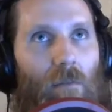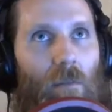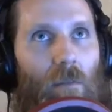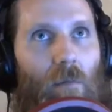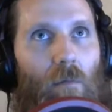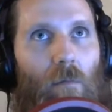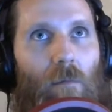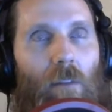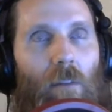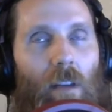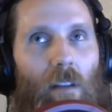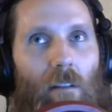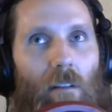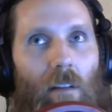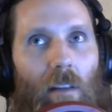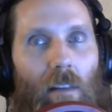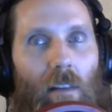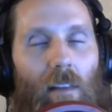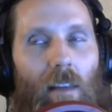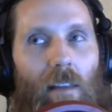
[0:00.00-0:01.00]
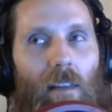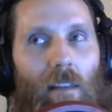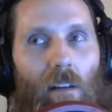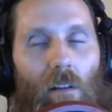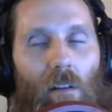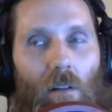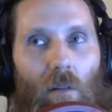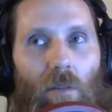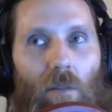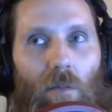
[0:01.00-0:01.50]
from figuring that the
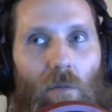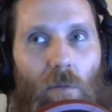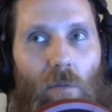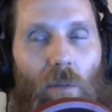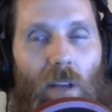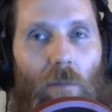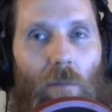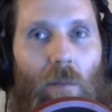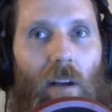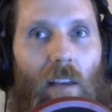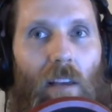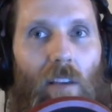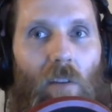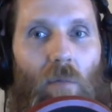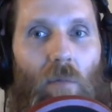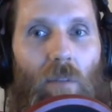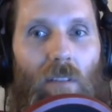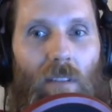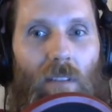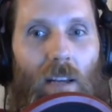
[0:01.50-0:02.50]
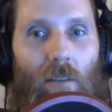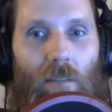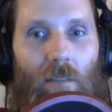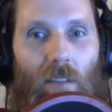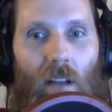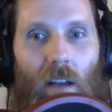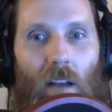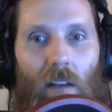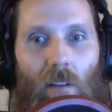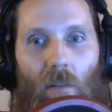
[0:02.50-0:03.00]
clothes were made by humans
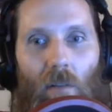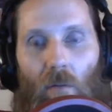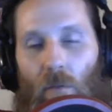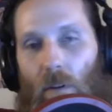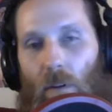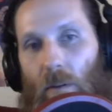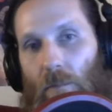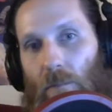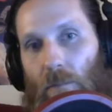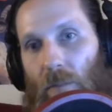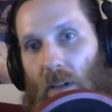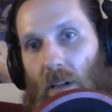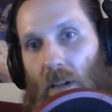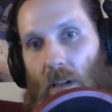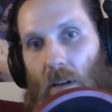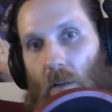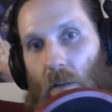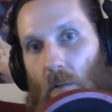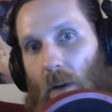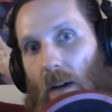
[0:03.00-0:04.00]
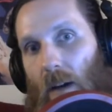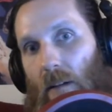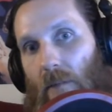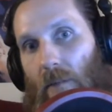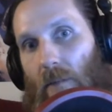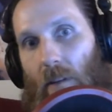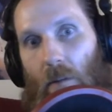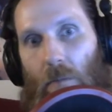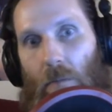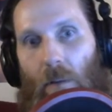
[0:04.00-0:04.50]
outside who would be aware
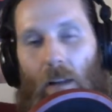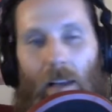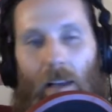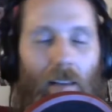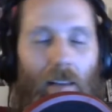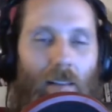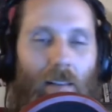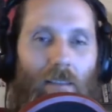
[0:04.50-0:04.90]
of their plight